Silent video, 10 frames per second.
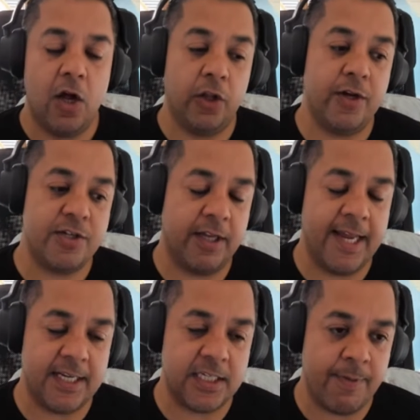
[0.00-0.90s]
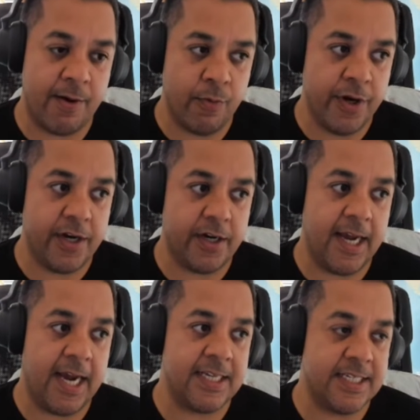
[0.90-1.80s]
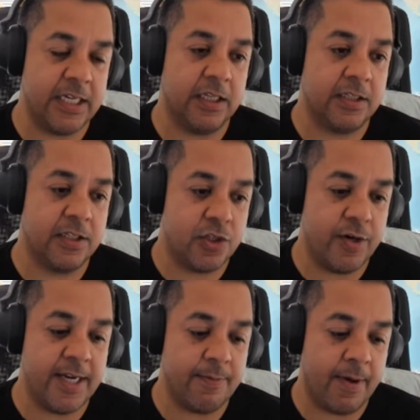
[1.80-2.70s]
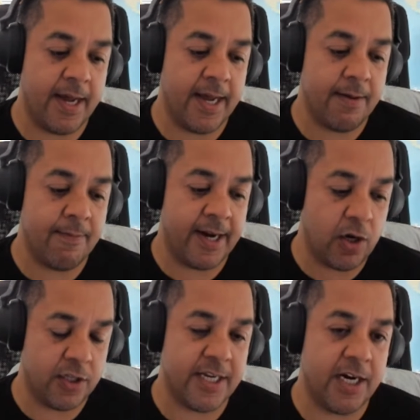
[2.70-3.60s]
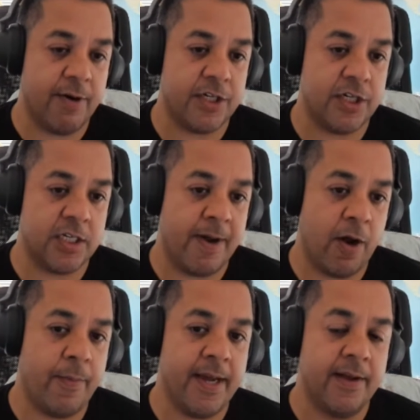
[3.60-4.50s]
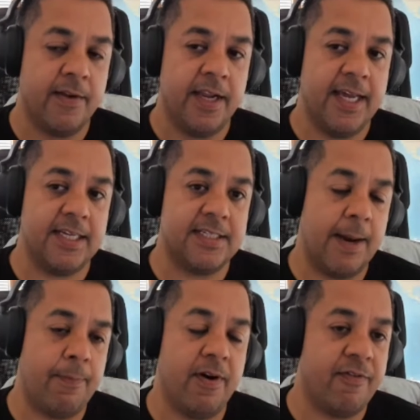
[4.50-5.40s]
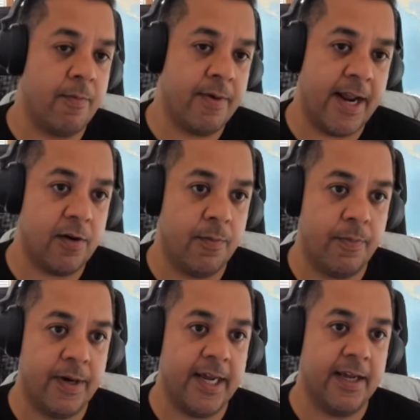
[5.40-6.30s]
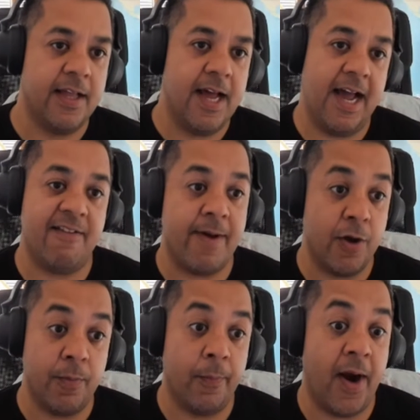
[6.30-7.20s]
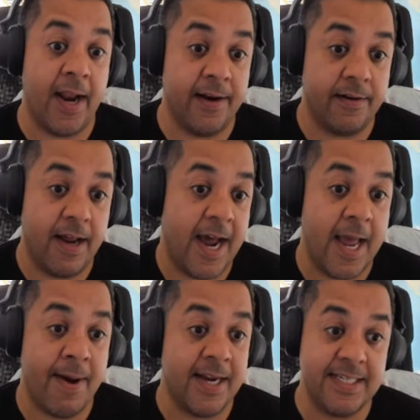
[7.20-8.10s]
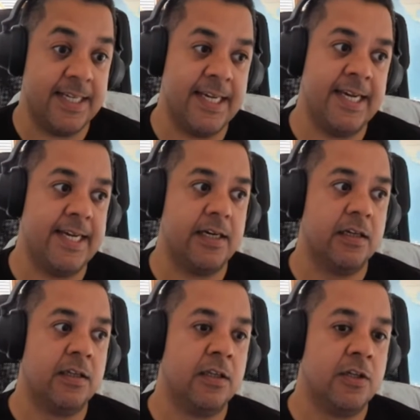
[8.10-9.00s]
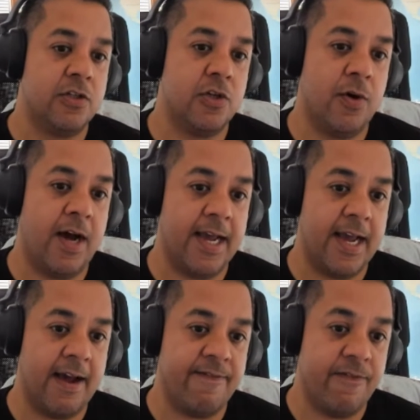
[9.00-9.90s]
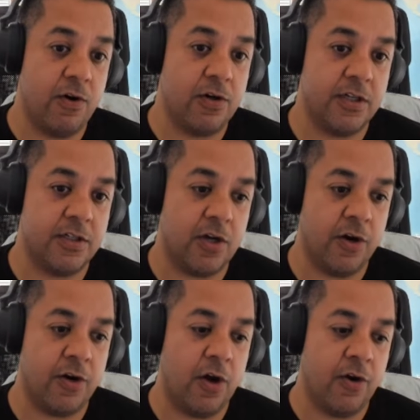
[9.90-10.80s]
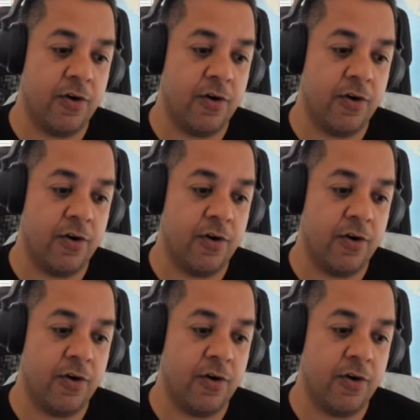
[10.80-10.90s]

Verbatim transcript: Although it's related to my work, I still treat my content creation as my hobby. It's separate from Netcompany. I have my own brand. I am IT Geek. So I focus on